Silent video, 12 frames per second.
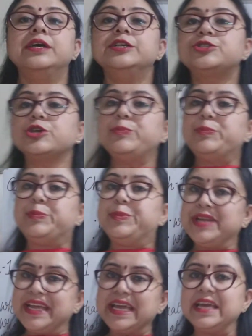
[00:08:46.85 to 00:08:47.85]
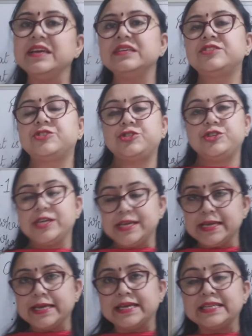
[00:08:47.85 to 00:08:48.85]
So
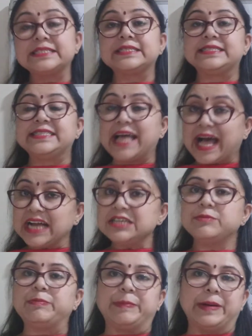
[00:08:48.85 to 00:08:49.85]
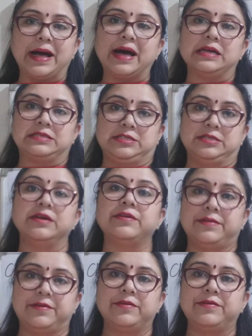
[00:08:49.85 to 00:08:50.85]
prehistory is that part,
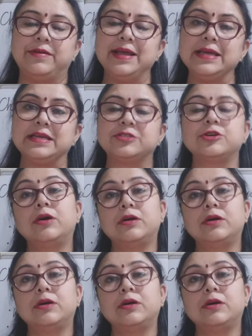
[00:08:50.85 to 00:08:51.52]
right?